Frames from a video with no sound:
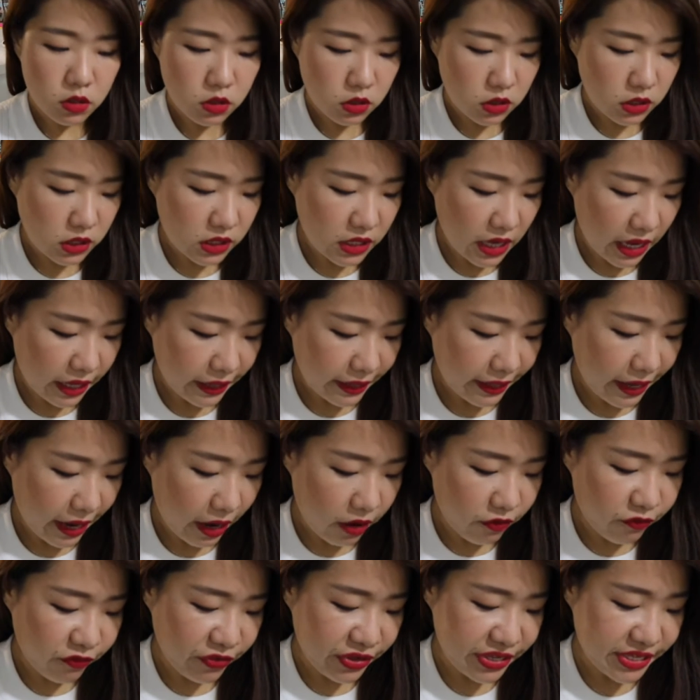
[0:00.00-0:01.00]
start
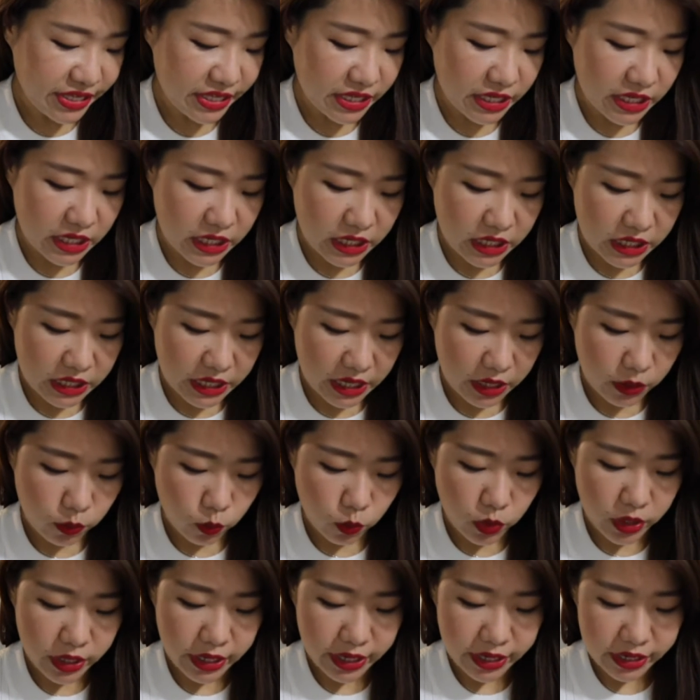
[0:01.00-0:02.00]
their first kit,
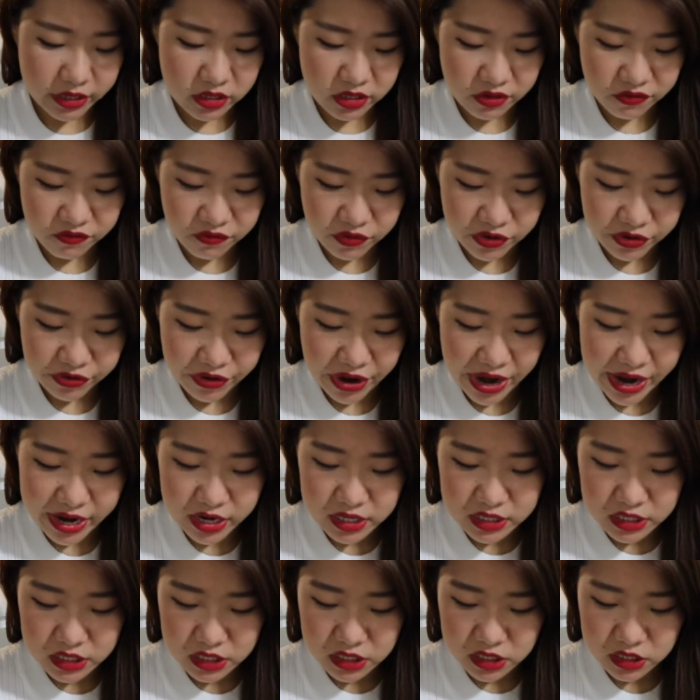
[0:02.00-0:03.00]
and what are the
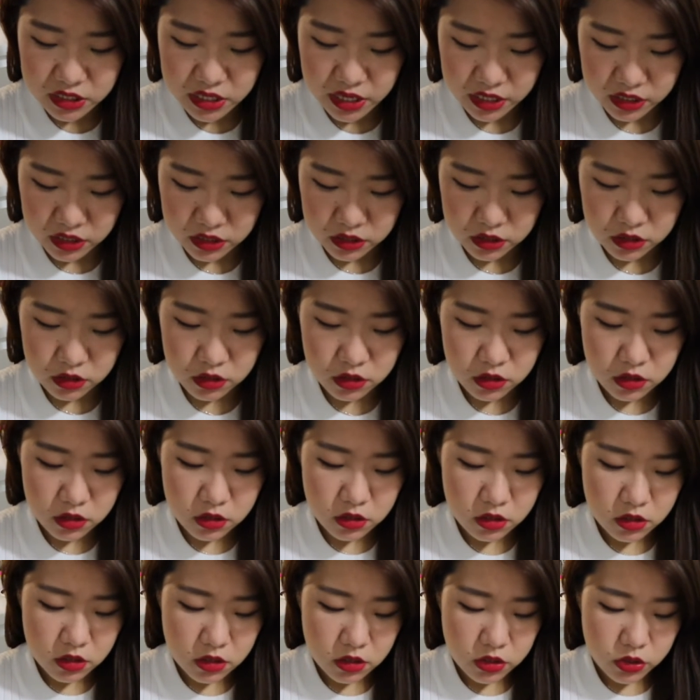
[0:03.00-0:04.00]
variety. And
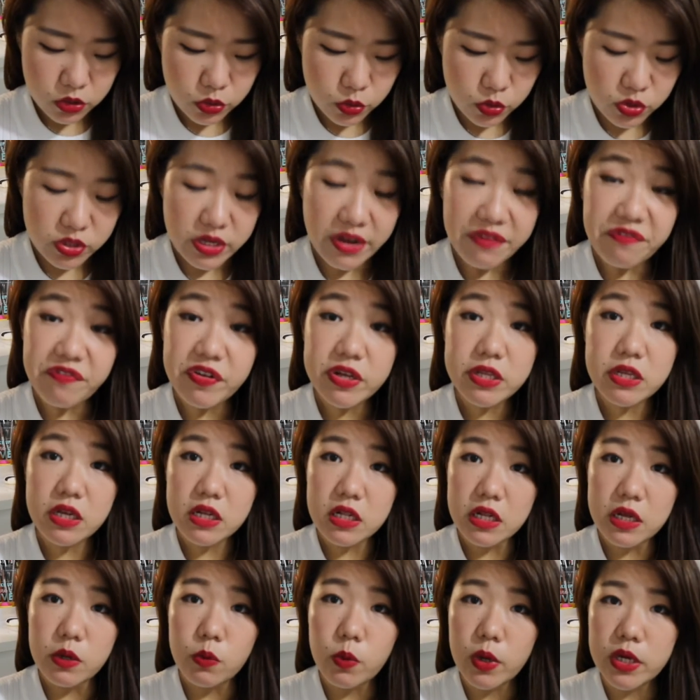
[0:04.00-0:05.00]
you
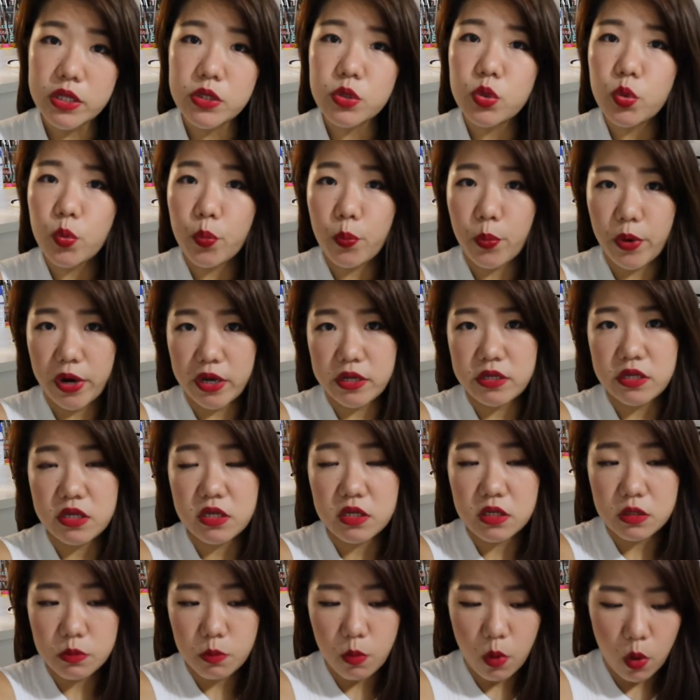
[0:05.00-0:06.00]
definitely want to
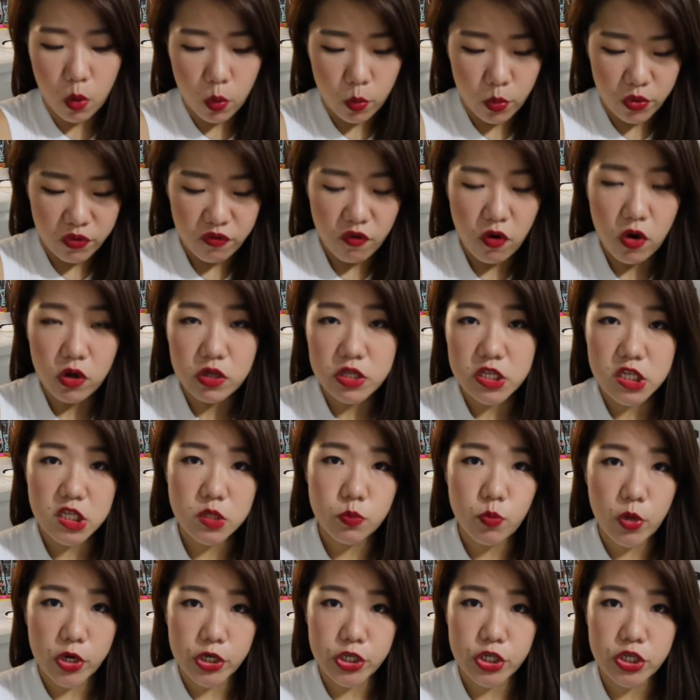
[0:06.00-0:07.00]
practice more with all
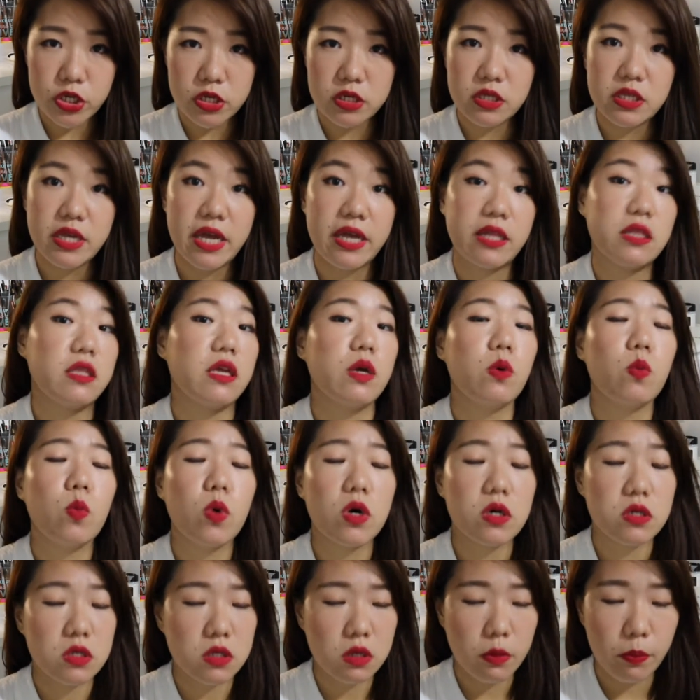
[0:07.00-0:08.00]
these brushes, and they
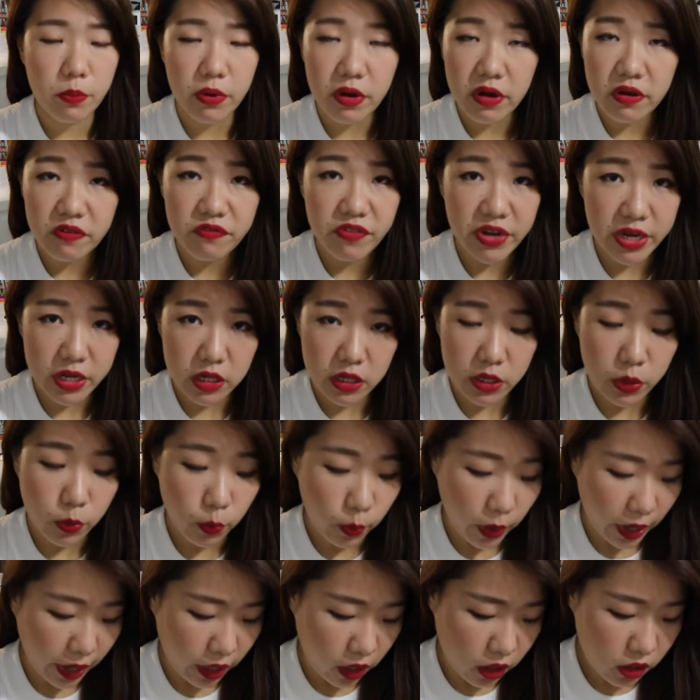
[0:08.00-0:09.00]
work perfectly
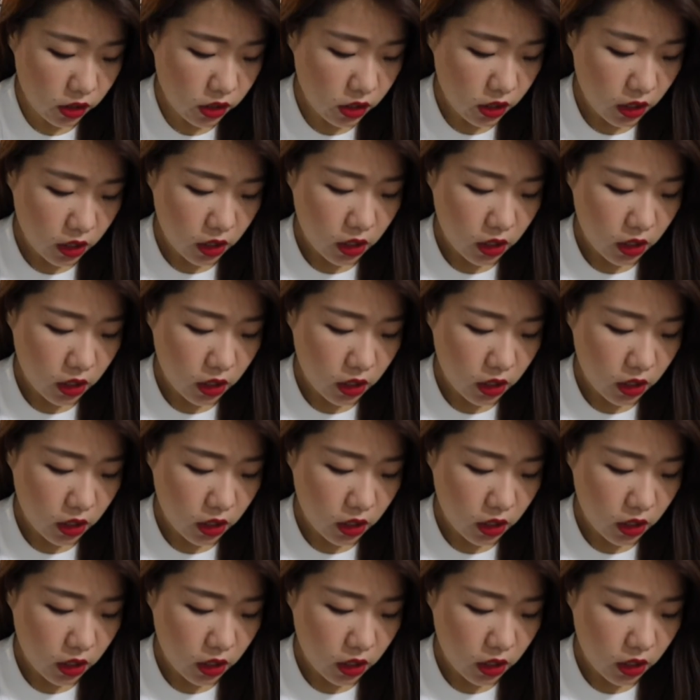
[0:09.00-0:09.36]
well.